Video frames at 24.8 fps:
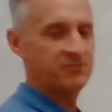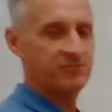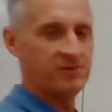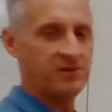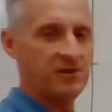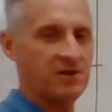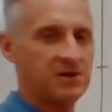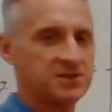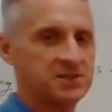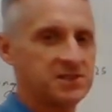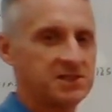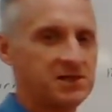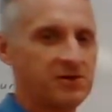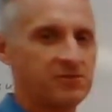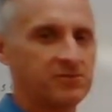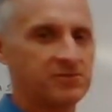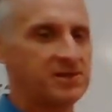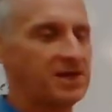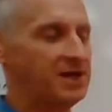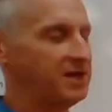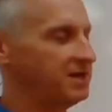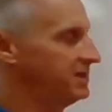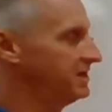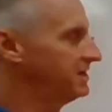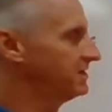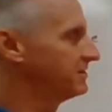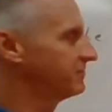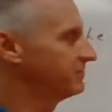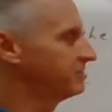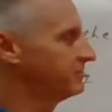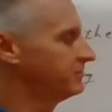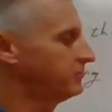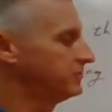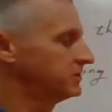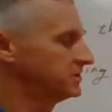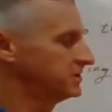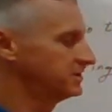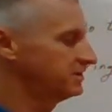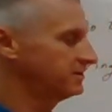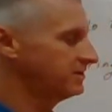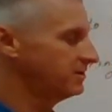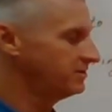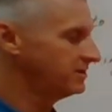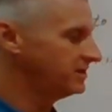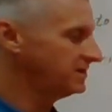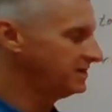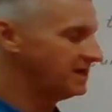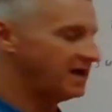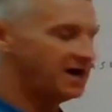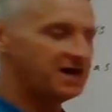velocity over that interval is
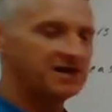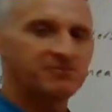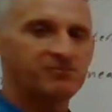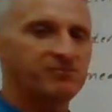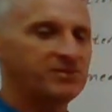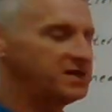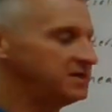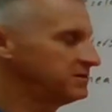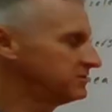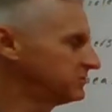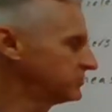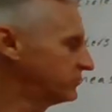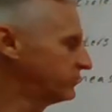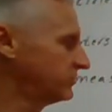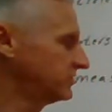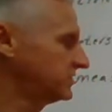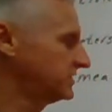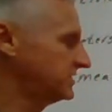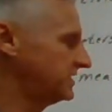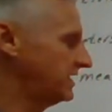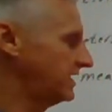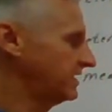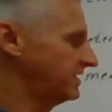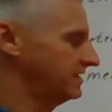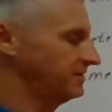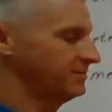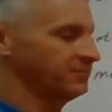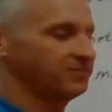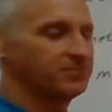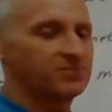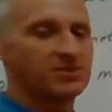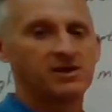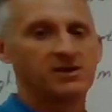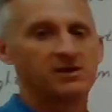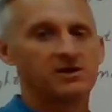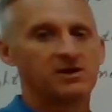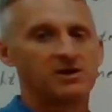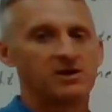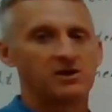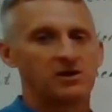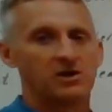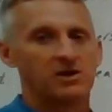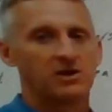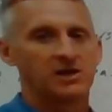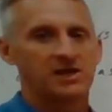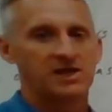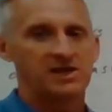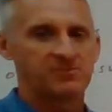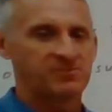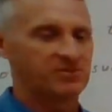39 meters per second.
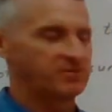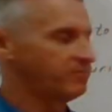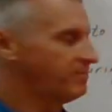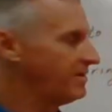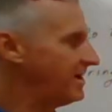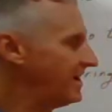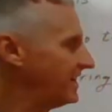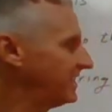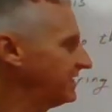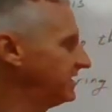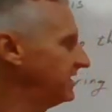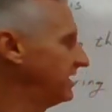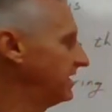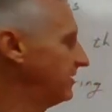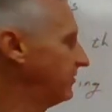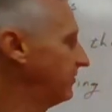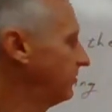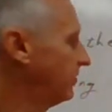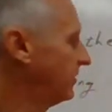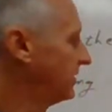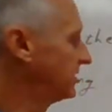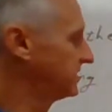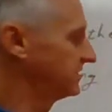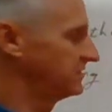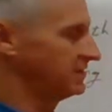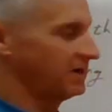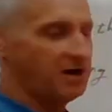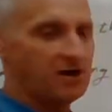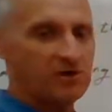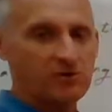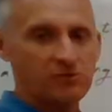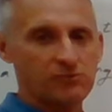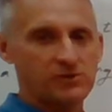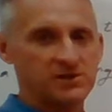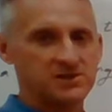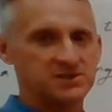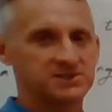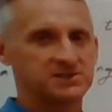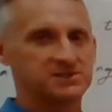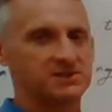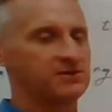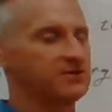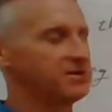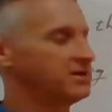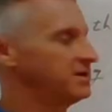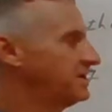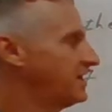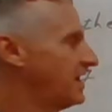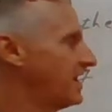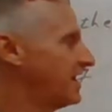Keep in mind, it wasn't always
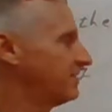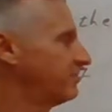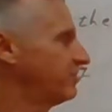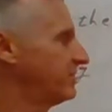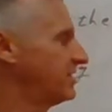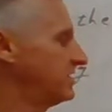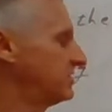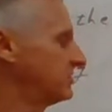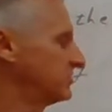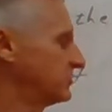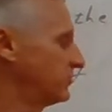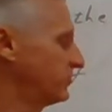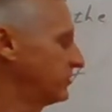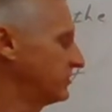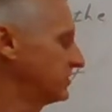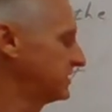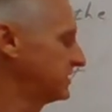39 meters per